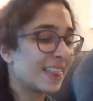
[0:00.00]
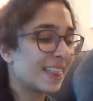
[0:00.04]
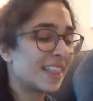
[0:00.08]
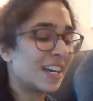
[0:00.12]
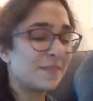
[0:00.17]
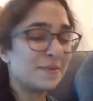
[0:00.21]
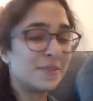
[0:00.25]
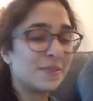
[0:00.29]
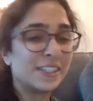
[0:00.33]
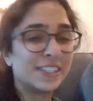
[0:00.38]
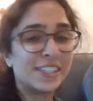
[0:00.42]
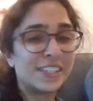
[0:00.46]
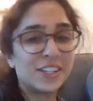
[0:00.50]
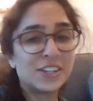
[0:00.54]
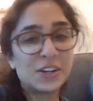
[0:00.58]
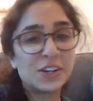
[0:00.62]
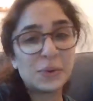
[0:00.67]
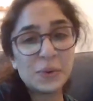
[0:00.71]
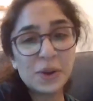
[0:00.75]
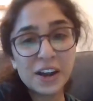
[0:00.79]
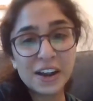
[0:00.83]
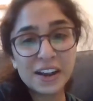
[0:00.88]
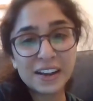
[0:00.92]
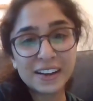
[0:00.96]
Let me see
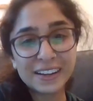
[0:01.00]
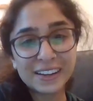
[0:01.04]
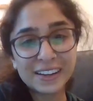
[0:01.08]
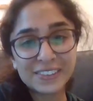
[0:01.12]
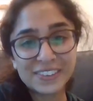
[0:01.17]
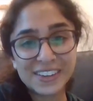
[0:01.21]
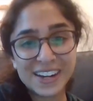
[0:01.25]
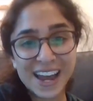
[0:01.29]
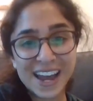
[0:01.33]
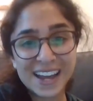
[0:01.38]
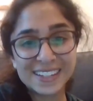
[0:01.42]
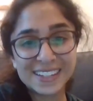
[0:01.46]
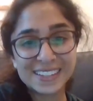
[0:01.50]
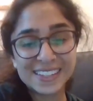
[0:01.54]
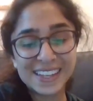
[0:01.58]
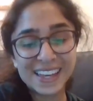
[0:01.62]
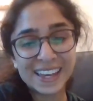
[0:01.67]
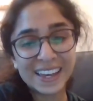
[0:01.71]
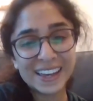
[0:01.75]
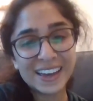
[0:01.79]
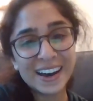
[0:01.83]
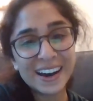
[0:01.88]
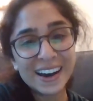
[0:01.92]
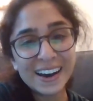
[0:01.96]
your work when I
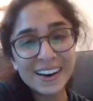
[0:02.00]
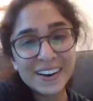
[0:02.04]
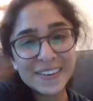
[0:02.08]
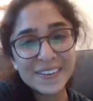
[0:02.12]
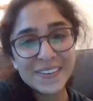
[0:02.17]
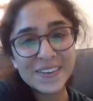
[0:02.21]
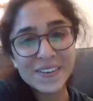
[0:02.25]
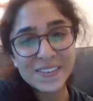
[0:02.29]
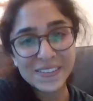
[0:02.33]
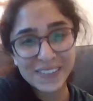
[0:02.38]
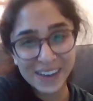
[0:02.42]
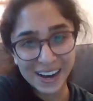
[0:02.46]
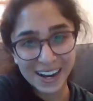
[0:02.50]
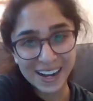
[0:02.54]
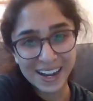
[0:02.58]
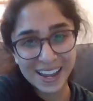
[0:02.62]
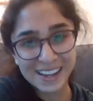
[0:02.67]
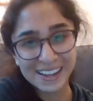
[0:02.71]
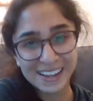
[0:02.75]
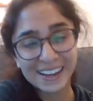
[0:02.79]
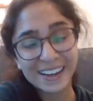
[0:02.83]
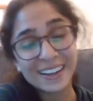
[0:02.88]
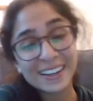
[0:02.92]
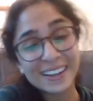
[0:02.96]
say go.
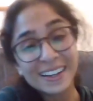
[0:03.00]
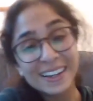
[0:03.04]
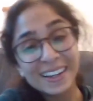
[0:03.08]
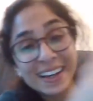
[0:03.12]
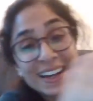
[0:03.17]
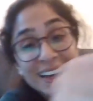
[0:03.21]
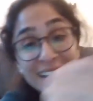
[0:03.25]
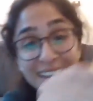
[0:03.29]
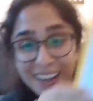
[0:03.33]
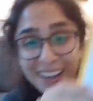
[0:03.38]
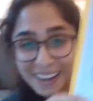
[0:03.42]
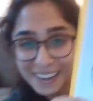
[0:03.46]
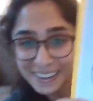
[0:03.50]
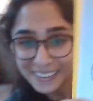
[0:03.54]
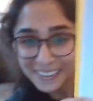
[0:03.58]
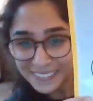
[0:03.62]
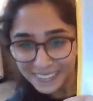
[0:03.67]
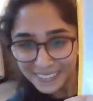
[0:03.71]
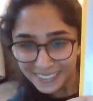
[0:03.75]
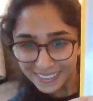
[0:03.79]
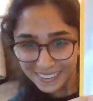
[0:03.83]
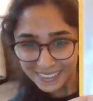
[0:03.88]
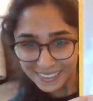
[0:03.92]
Ready? Go.